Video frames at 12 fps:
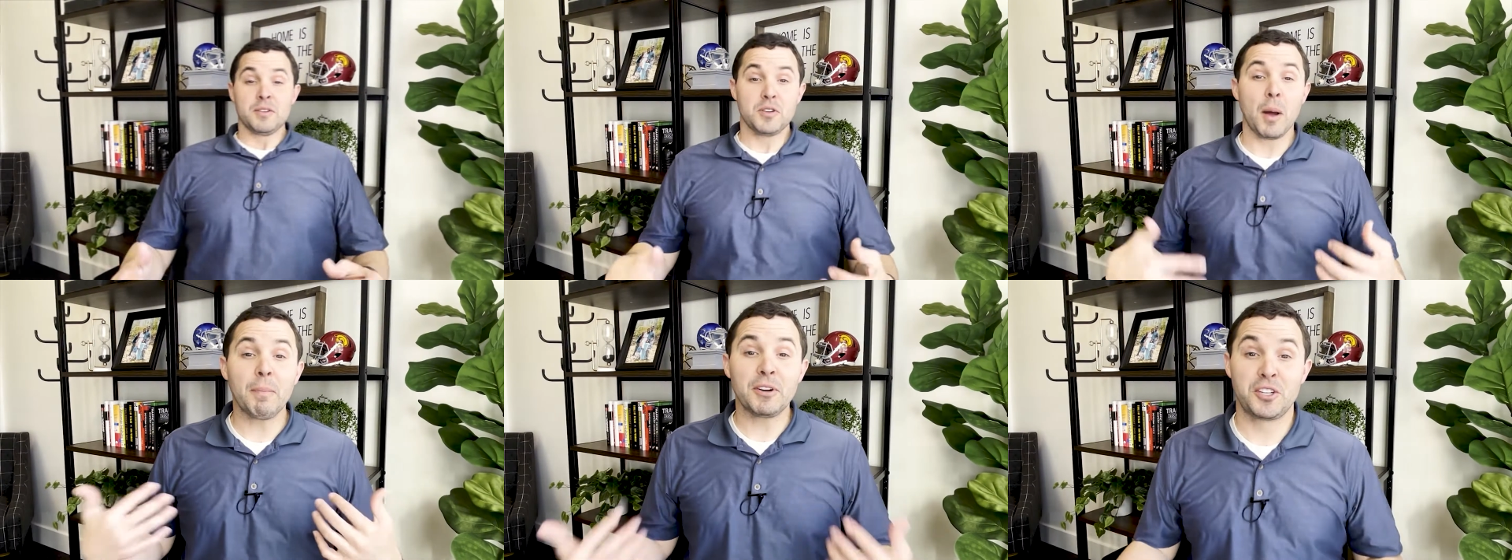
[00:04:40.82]

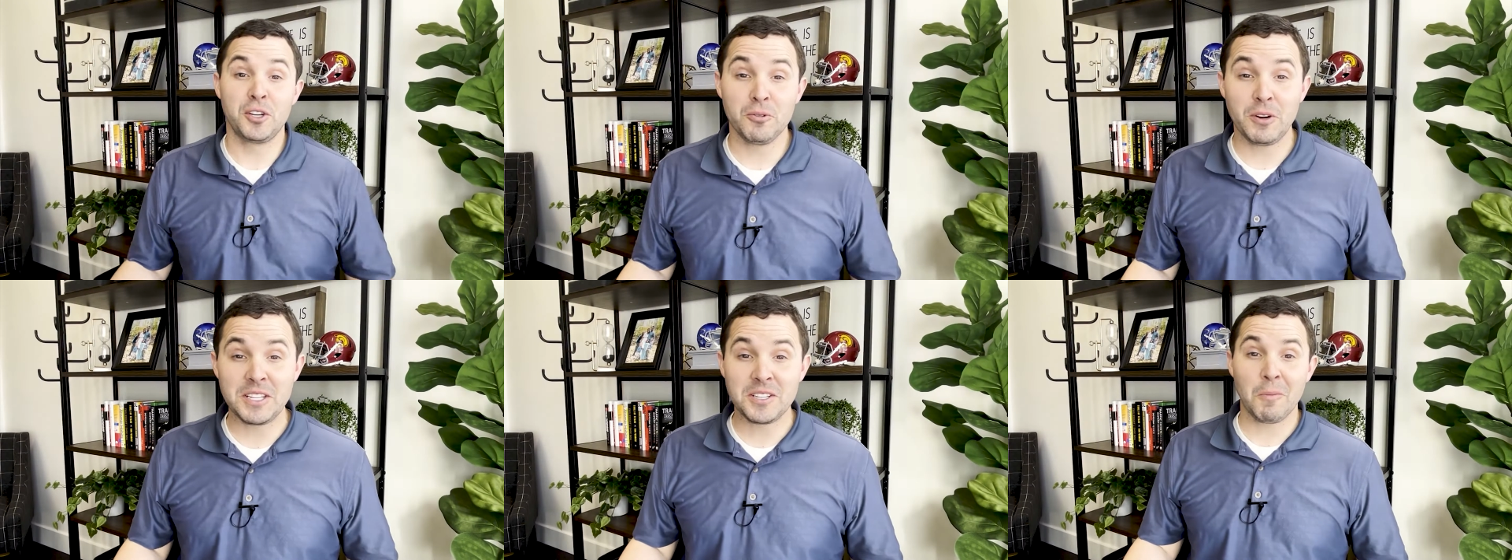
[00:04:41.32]
Number 2
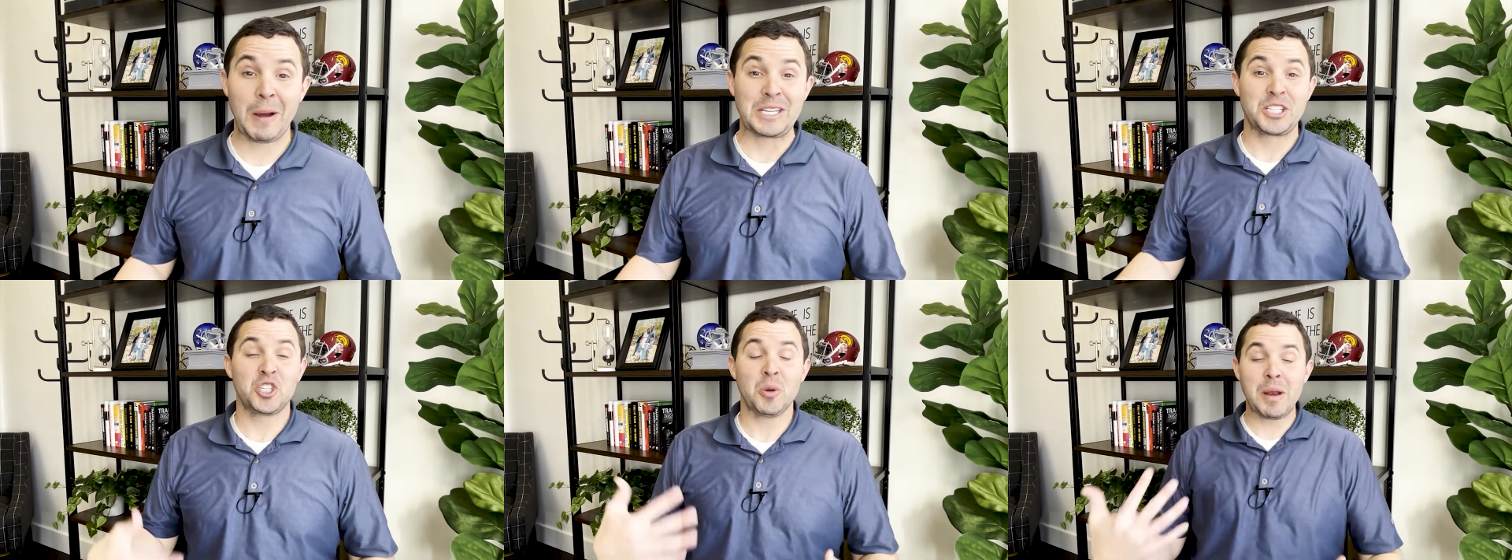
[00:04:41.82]
reason why
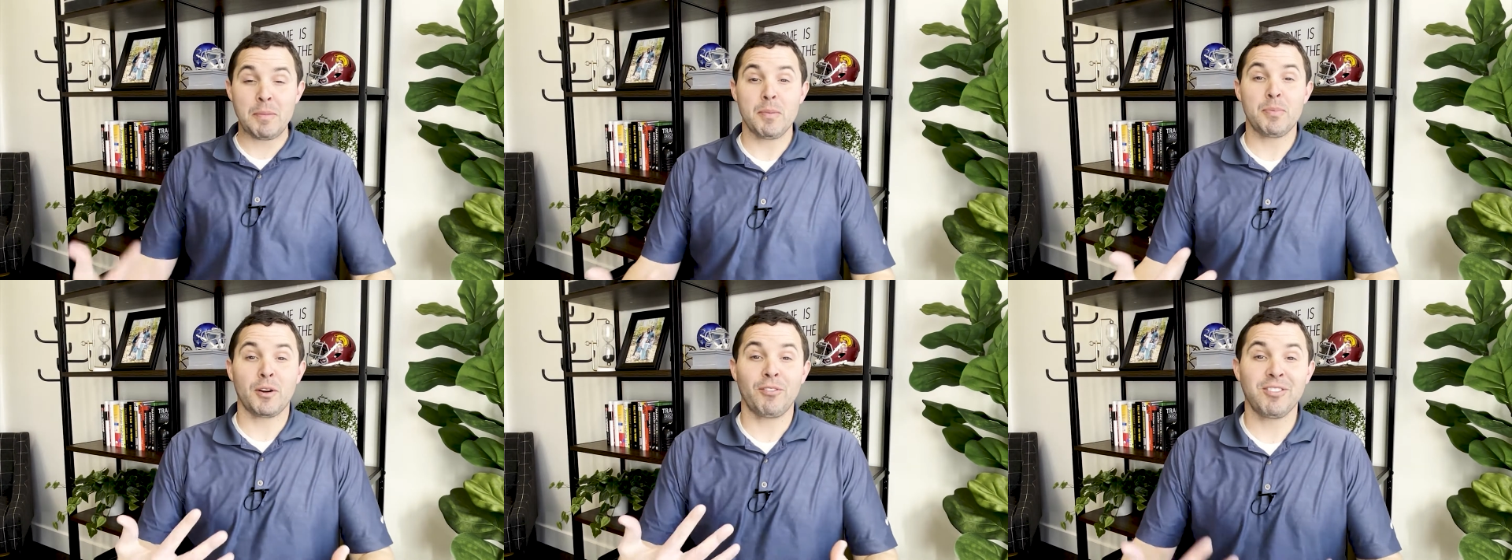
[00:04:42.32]
so many
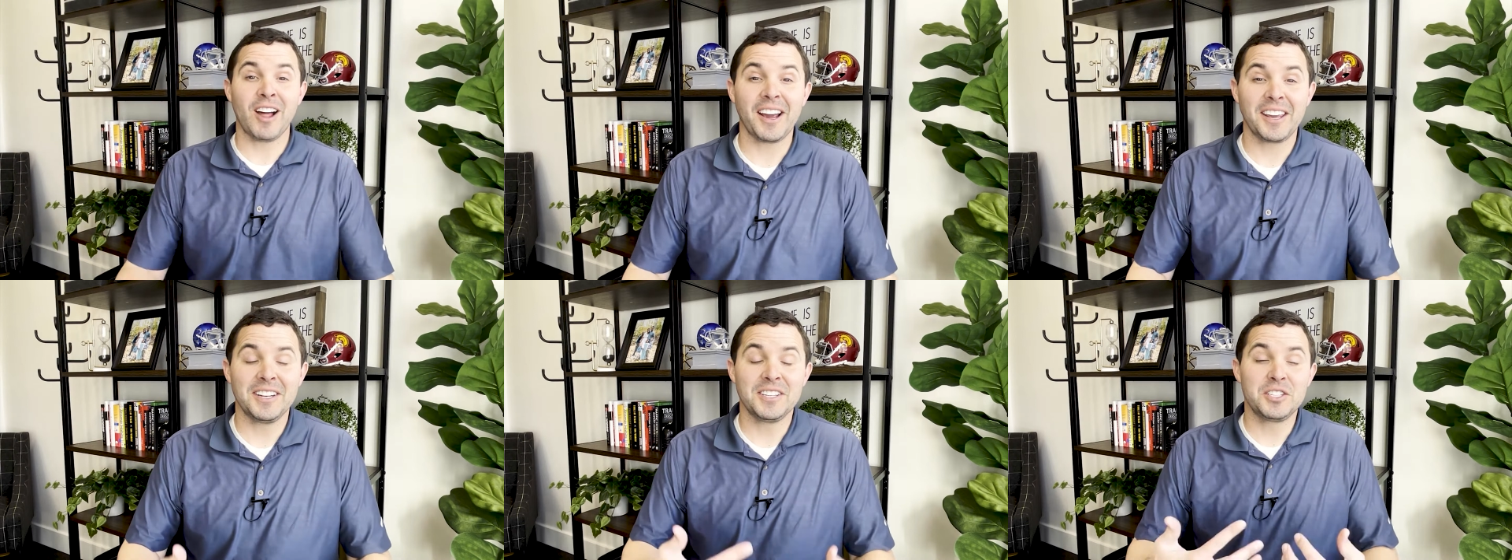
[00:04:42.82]
people are
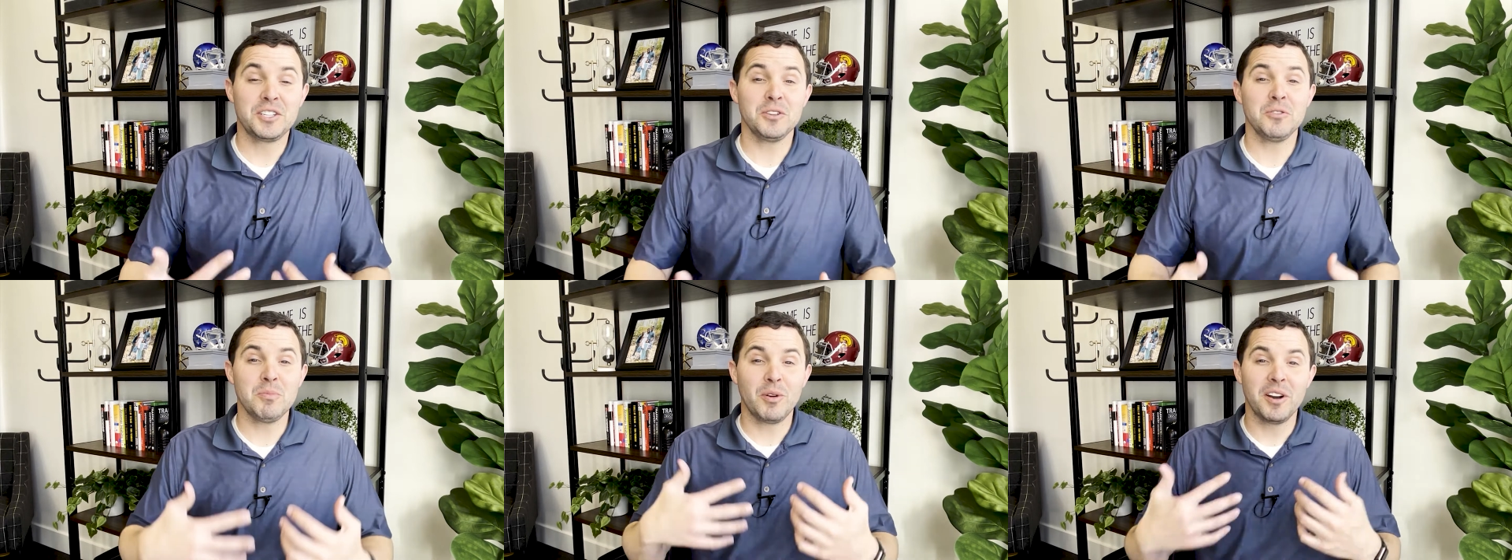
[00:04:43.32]
flocking
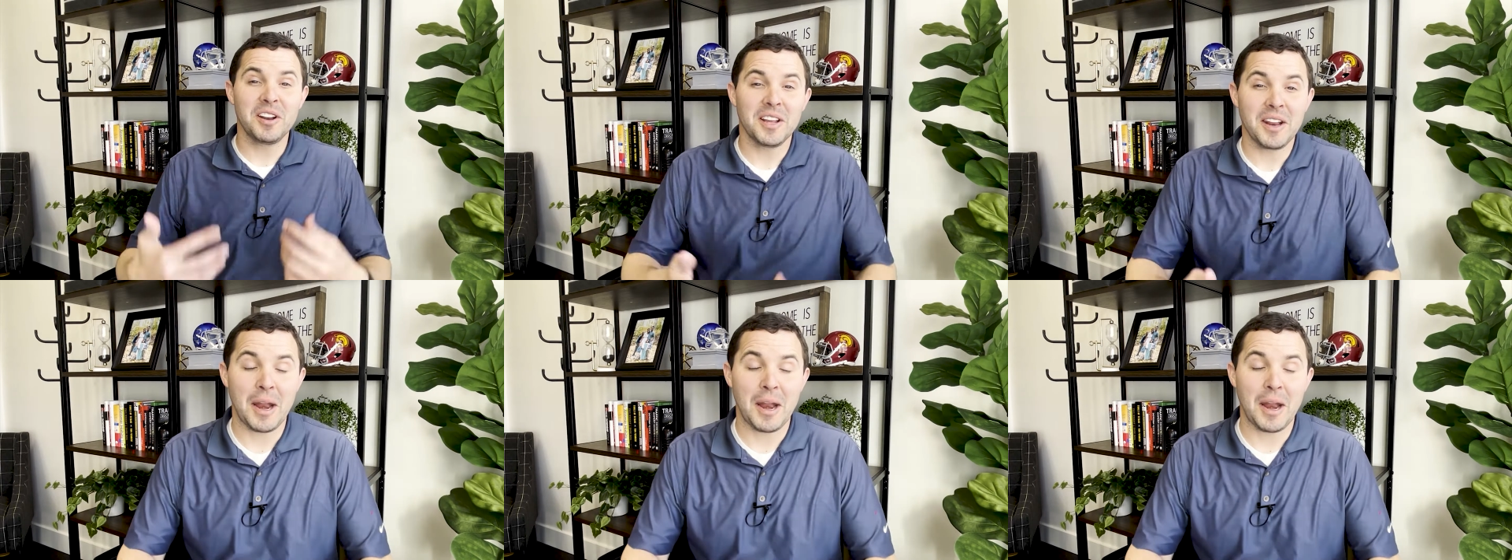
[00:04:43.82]
to Meridian,